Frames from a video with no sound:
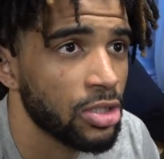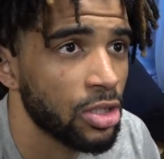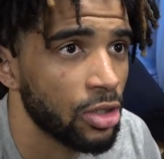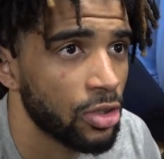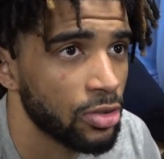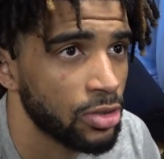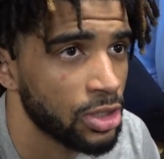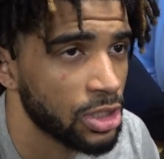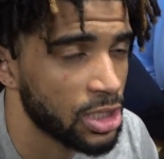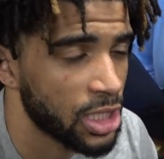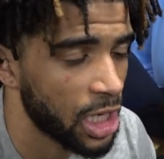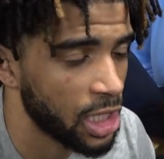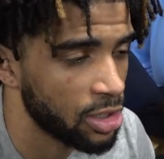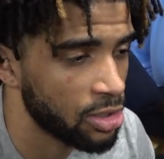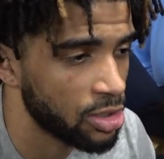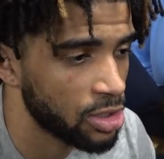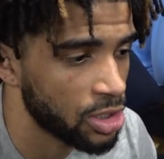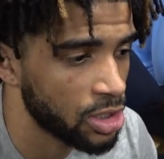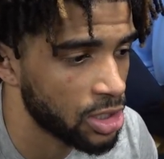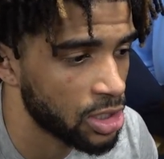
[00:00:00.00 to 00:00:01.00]
So just
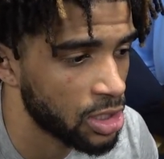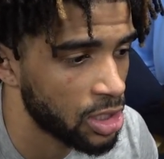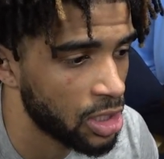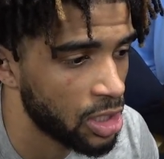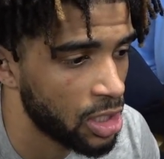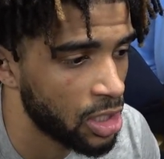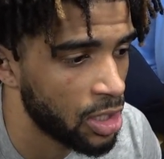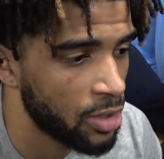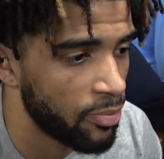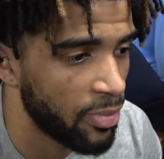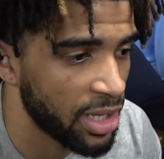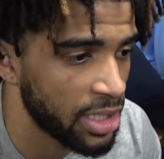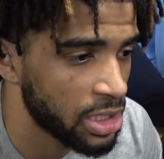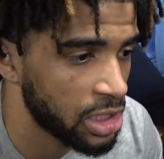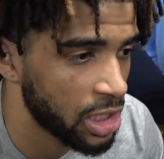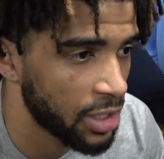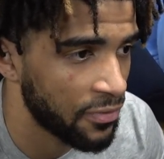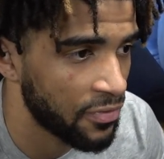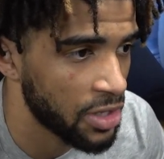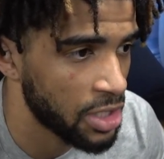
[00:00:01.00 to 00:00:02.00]
kind of just
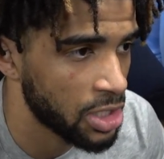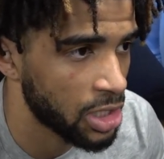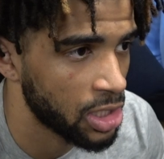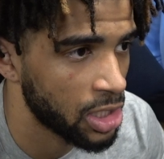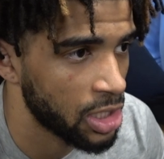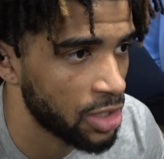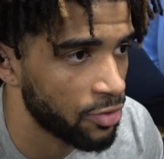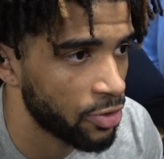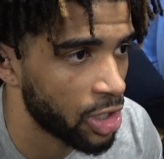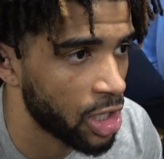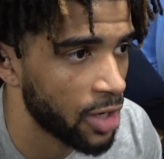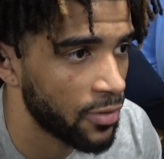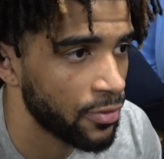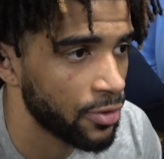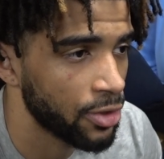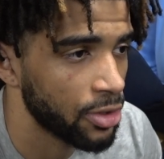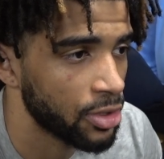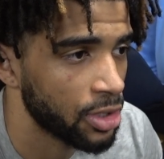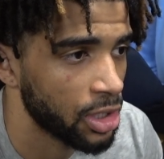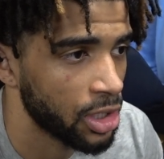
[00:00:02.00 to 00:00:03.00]
mentally and physically
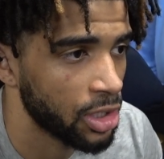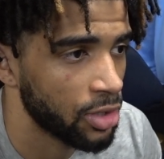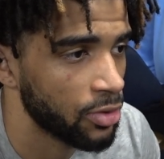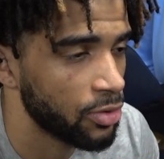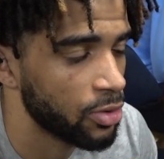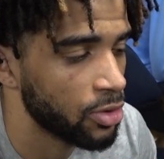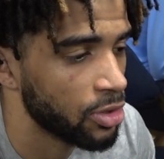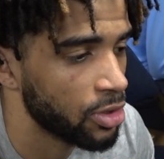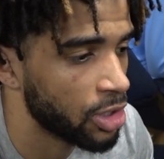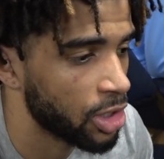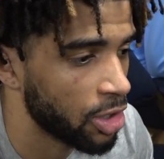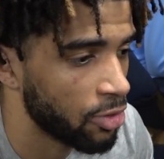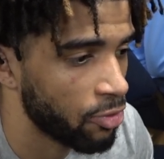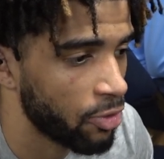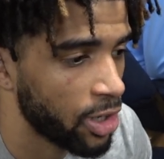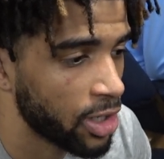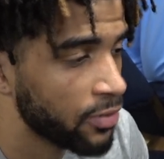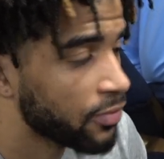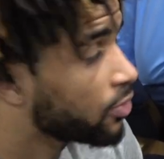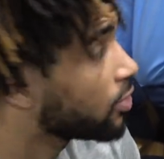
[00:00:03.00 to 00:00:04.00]
recover. Guys, Coach Davis
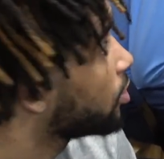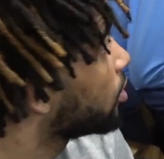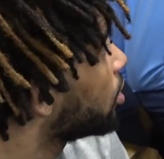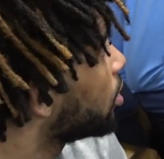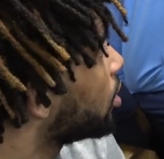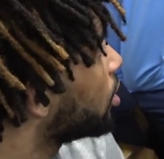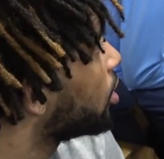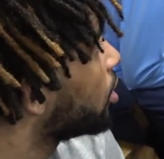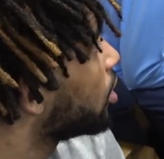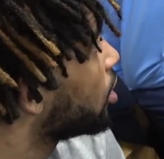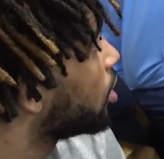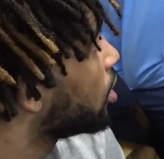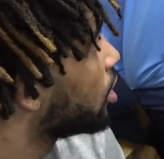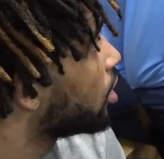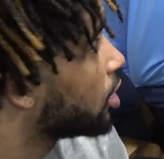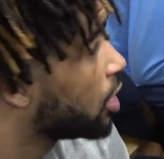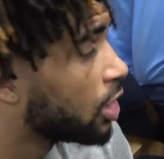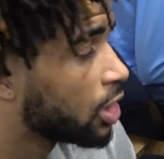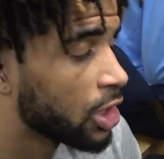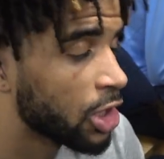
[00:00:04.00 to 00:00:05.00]
is going to the podium right
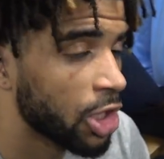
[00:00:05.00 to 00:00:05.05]
now.